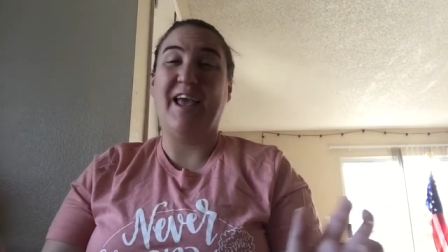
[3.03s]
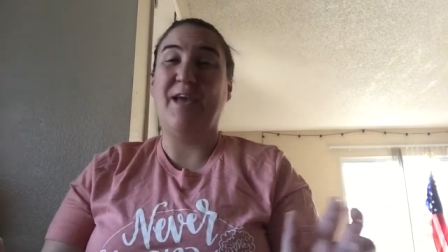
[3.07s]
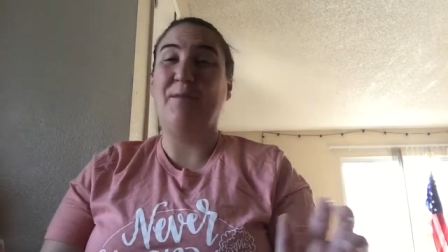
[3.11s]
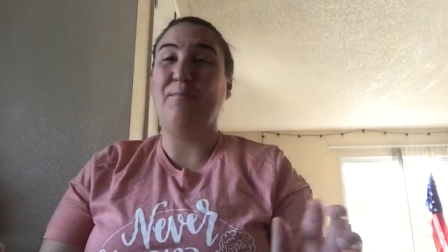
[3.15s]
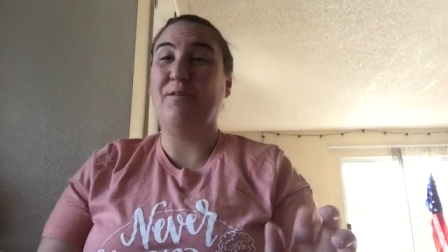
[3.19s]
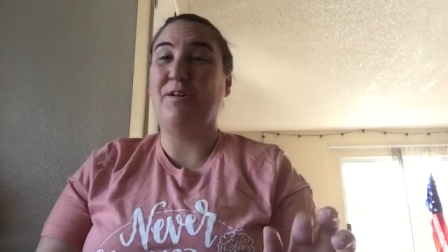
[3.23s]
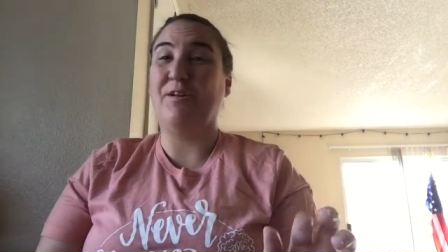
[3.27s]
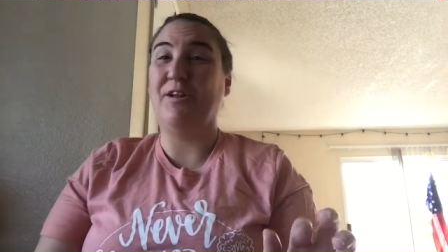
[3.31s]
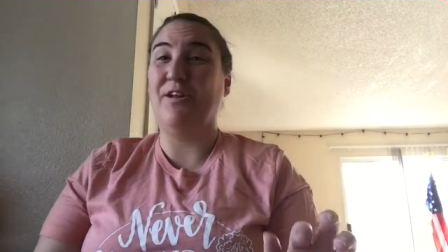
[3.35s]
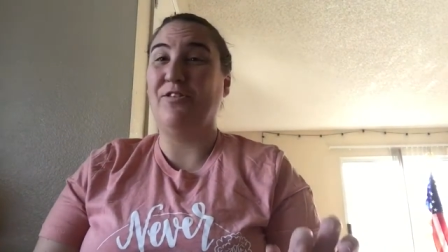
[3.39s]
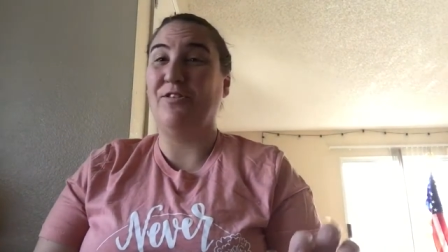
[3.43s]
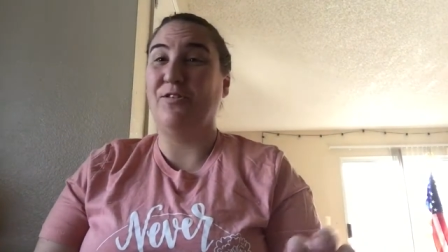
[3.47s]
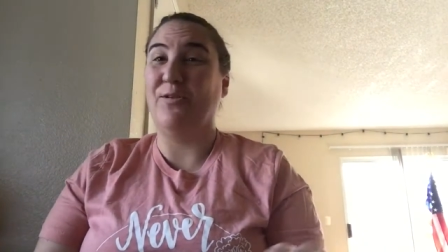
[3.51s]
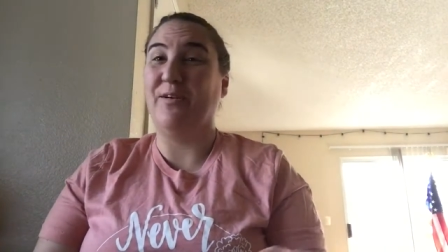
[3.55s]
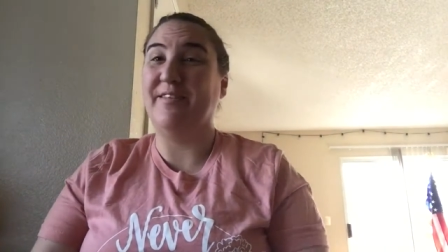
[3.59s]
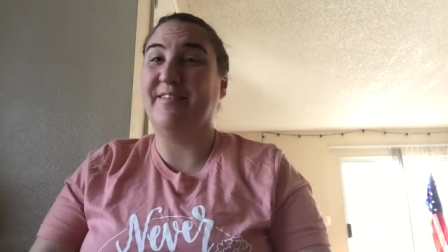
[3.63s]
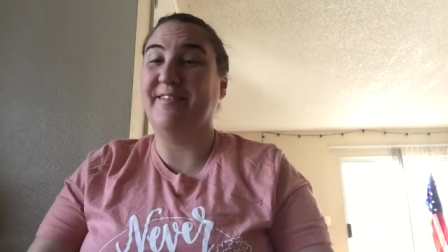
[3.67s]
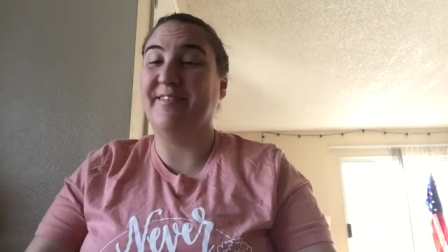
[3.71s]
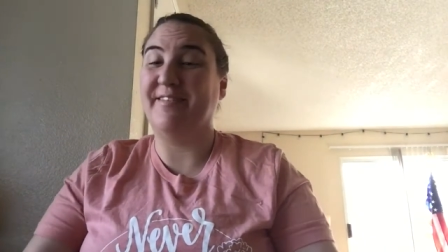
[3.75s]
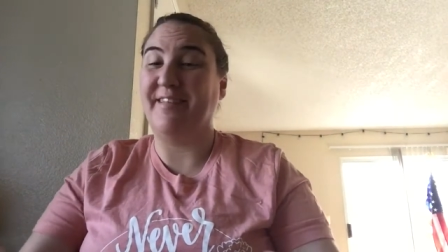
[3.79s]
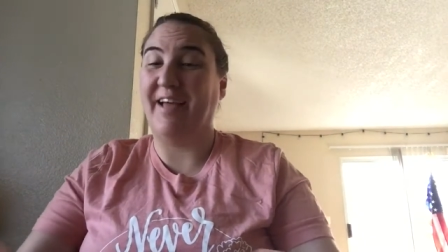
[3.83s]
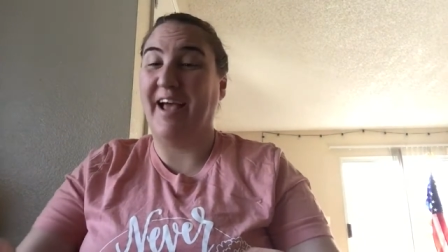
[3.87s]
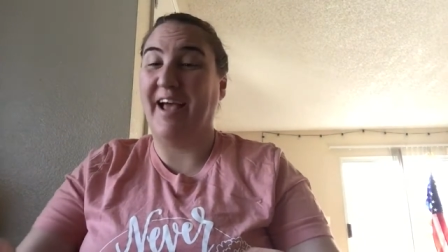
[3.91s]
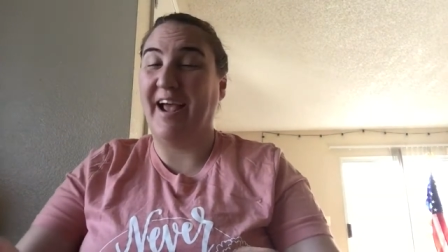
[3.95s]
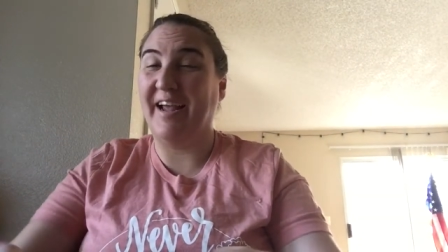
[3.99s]
am going to do a
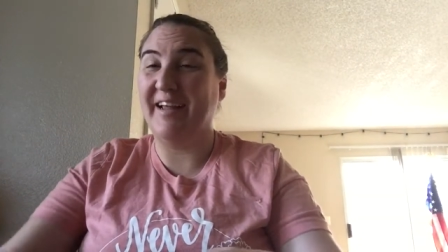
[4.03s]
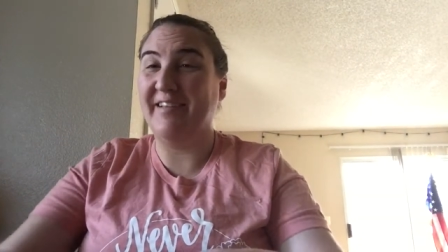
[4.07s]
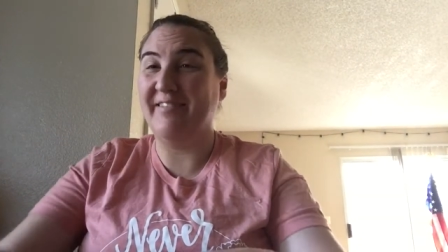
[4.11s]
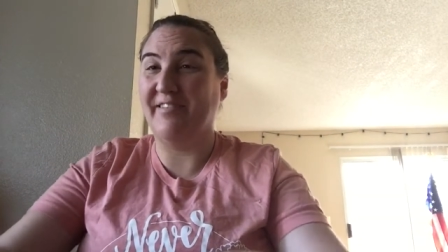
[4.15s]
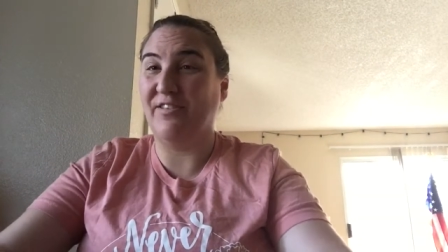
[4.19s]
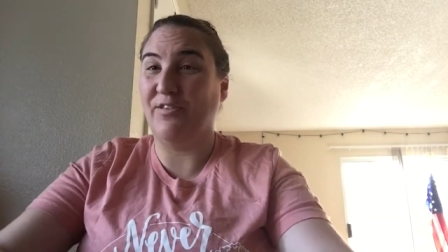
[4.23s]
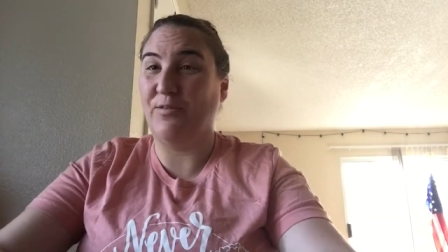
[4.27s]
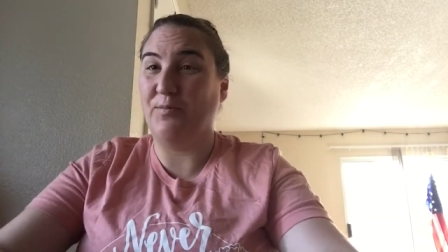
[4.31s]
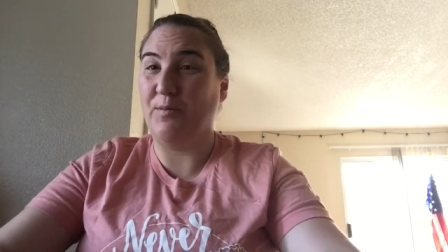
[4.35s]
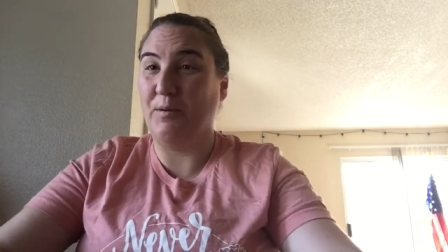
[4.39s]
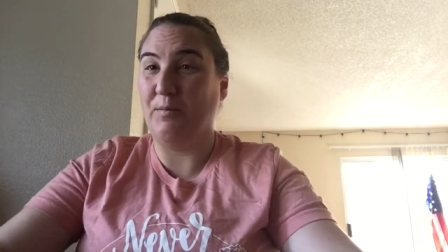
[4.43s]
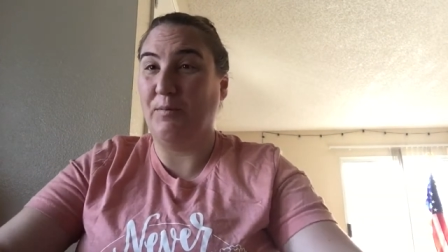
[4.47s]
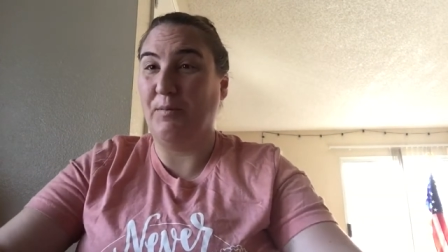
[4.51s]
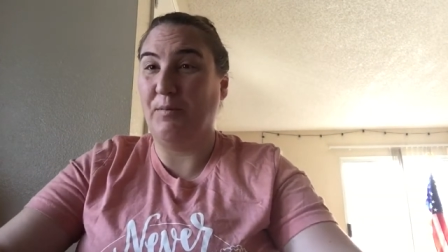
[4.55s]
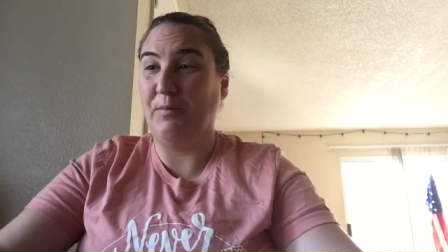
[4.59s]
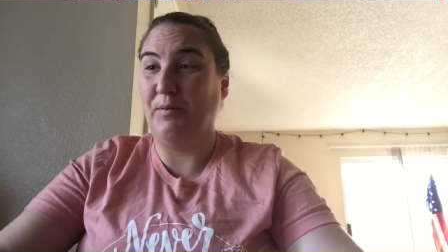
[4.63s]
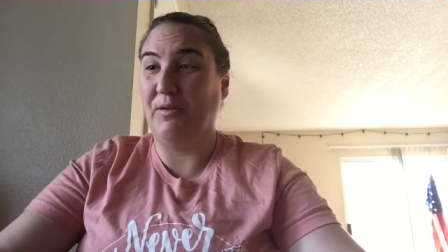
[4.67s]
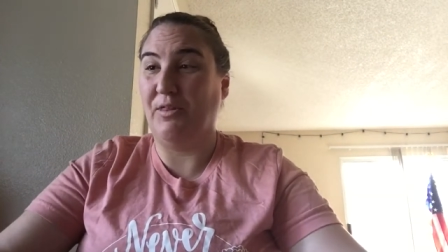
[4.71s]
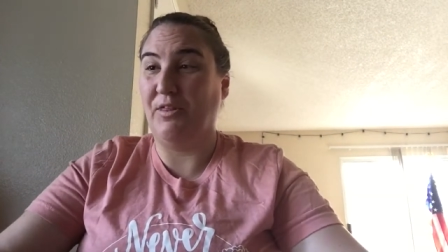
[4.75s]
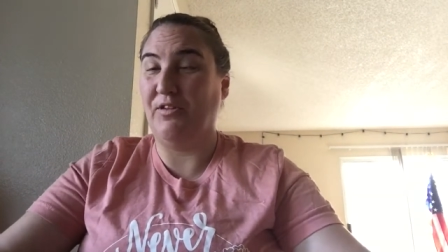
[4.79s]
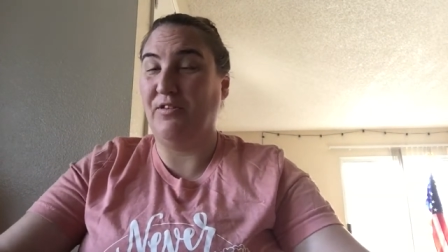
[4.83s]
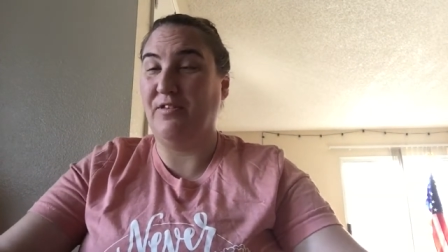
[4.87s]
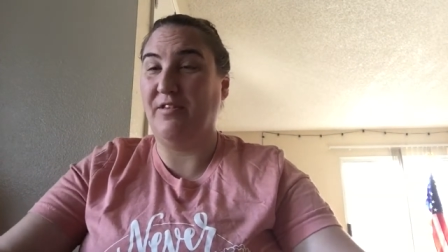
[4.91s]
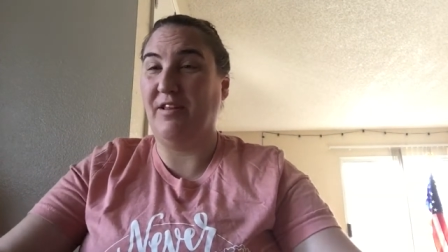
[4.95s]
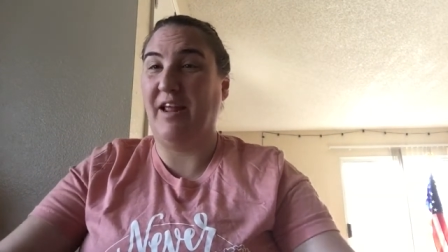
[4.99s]
science experiment
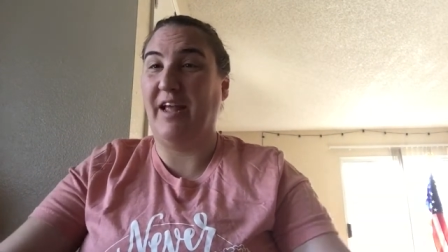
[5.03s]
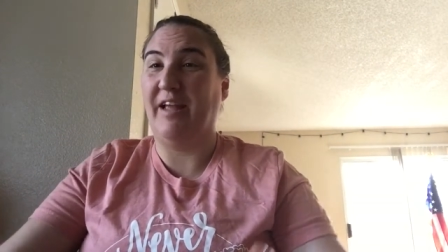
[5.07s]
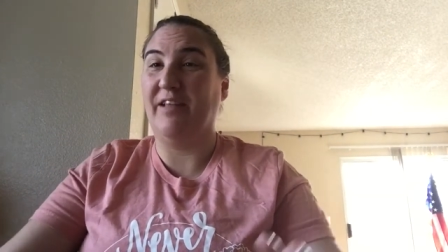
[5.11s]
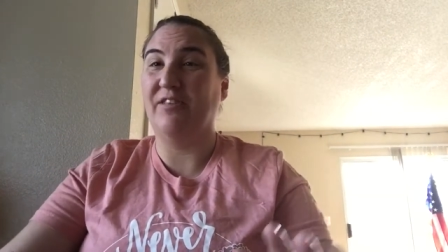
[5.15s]
with you today.